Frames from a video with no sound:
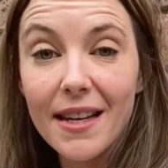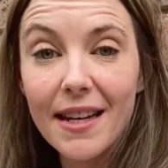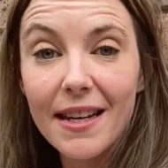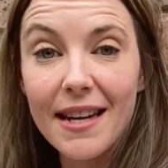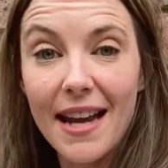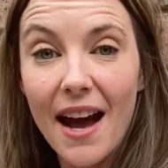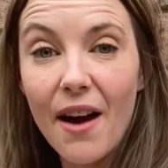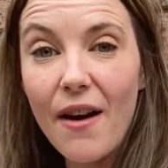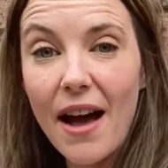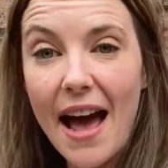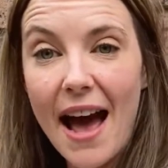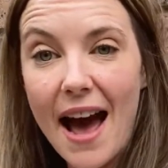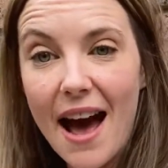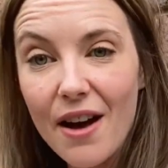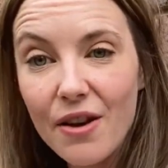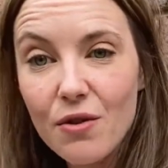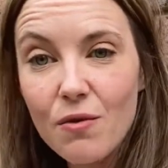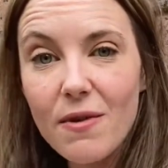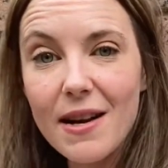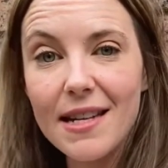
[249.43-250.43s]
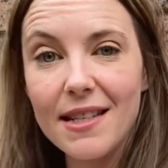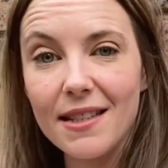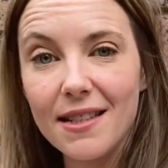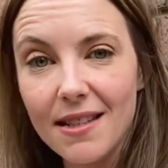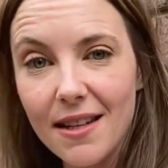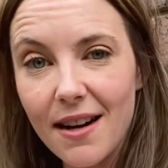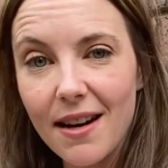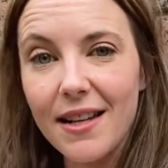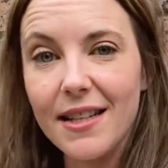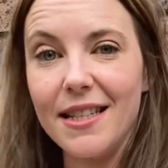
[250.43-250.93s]
Now, how do I
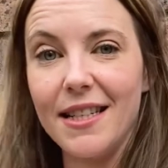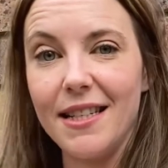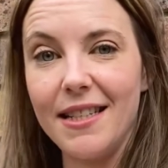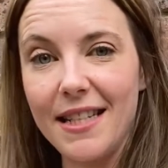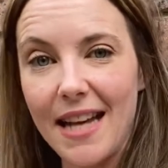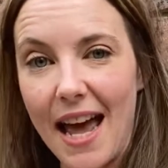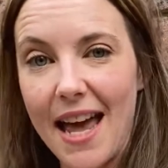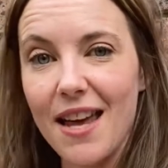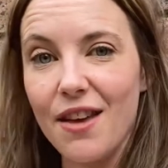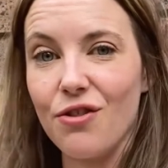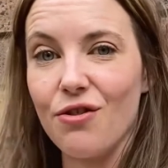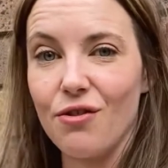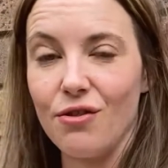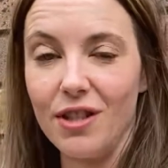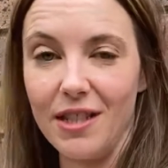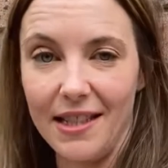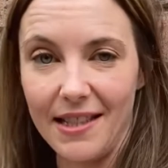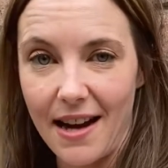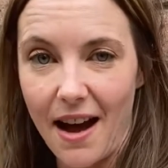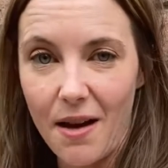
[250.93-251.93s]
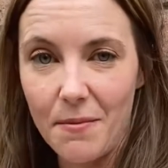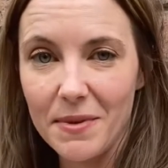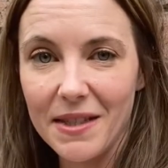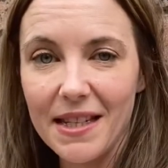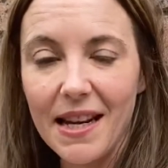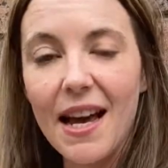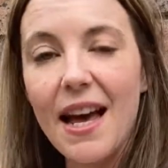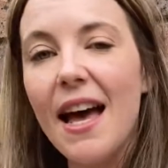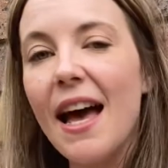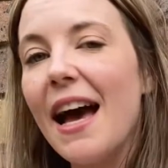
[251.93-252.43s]
start to take those
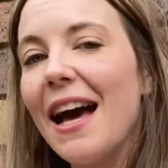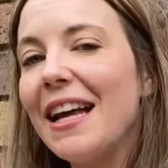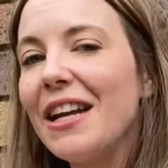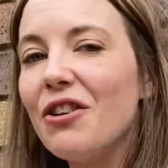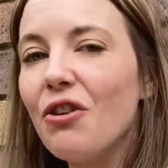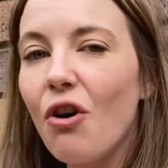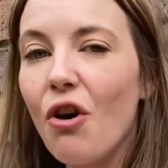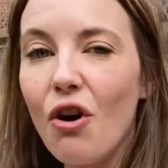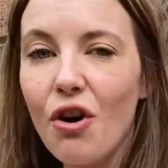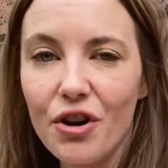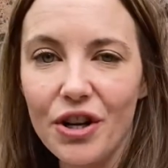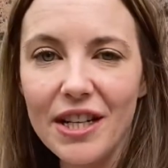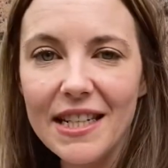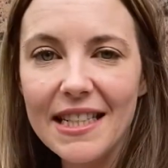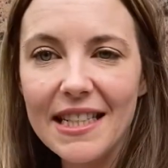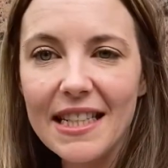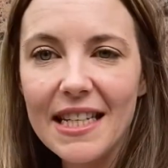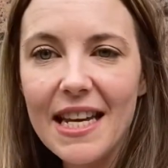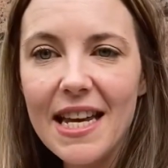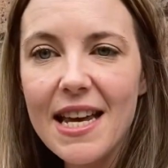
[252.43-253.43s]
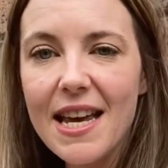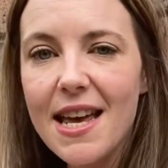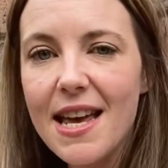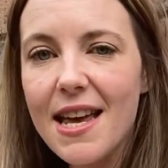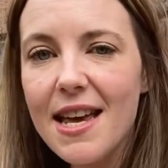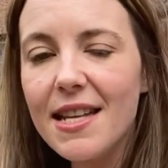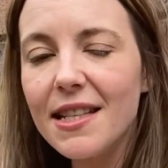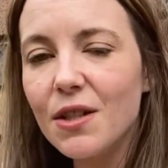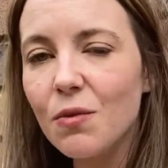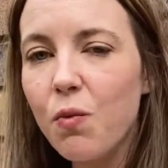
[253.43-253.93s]
steps? And honestly,
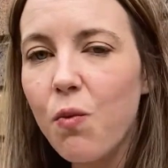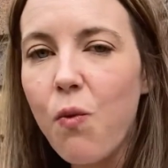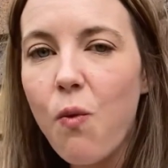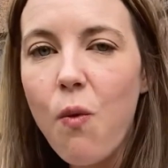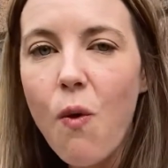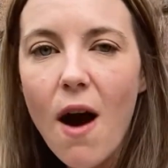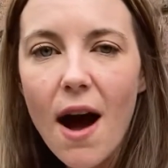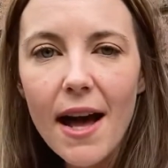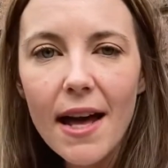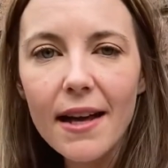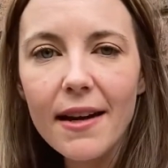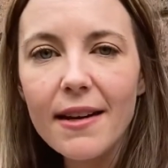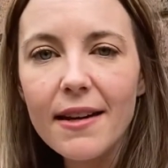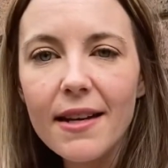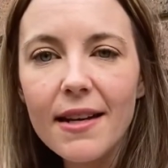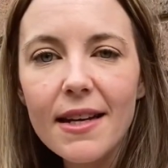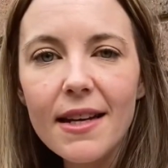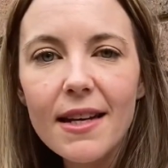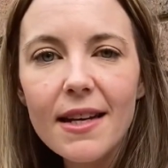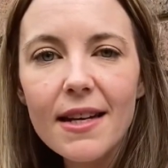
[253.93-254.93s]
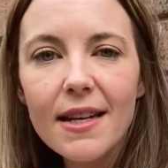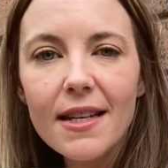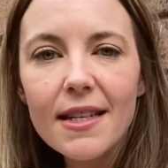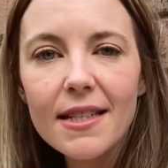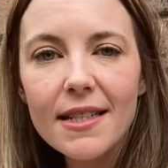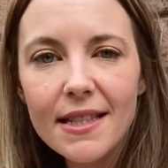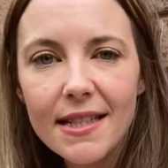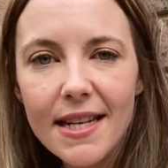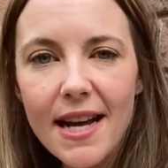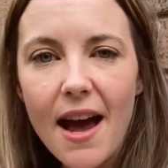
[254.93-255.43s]
it's 1
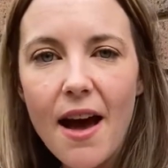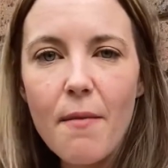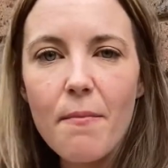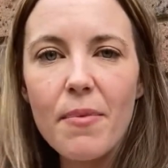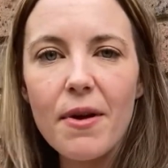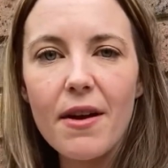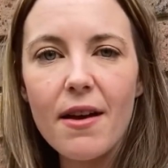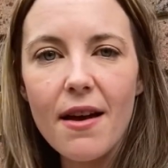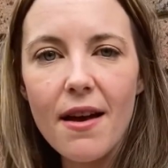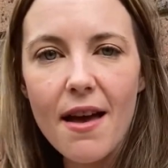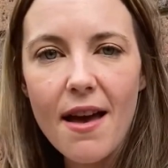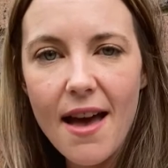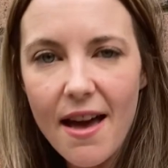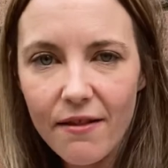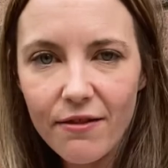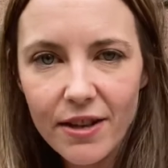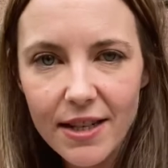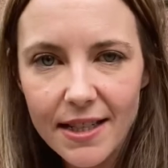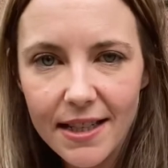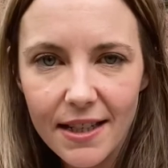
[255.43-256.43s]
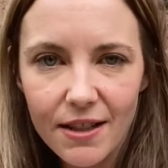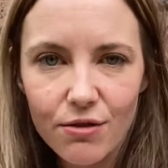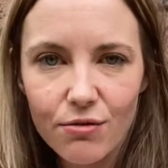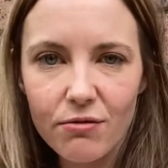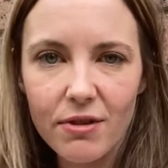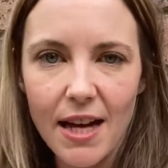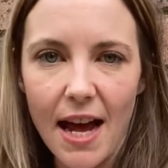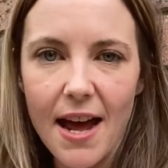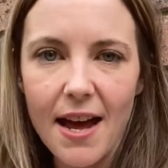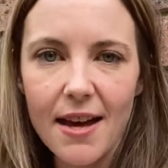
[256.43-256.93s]
step every single
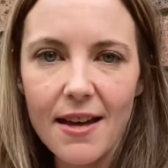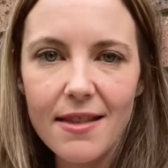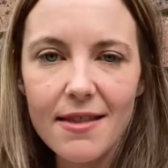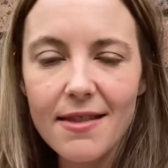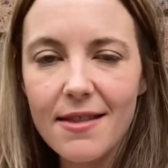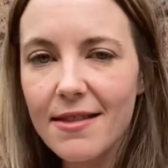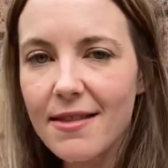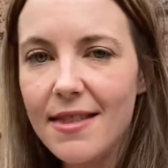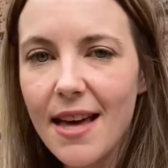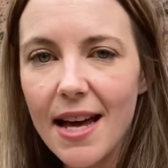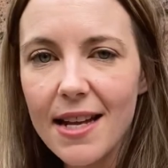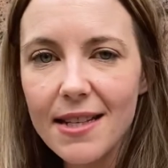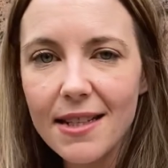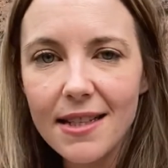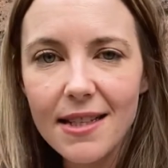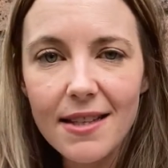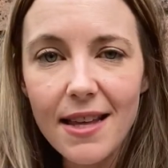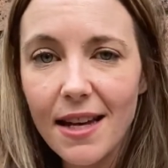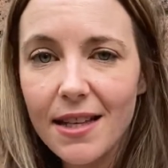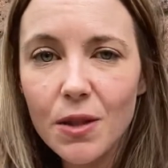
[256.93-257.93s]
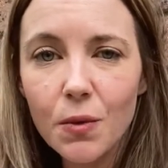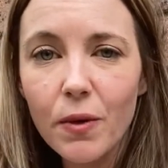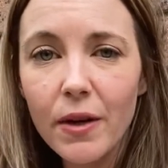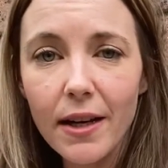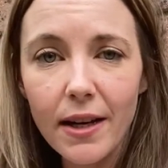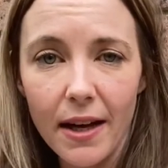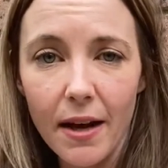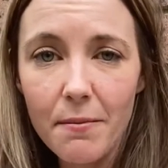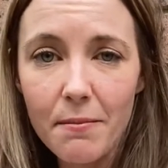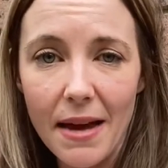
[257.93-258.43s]
day. That's what
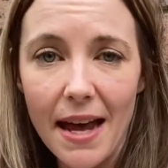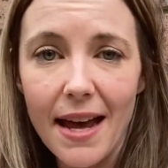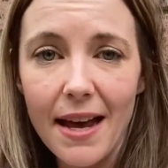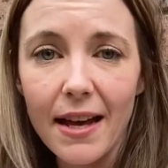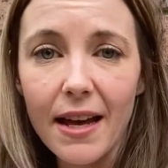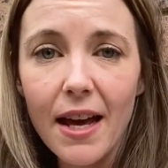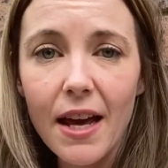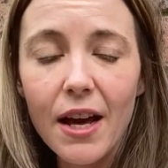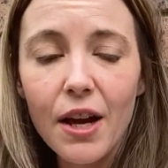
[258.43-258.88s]
it can be.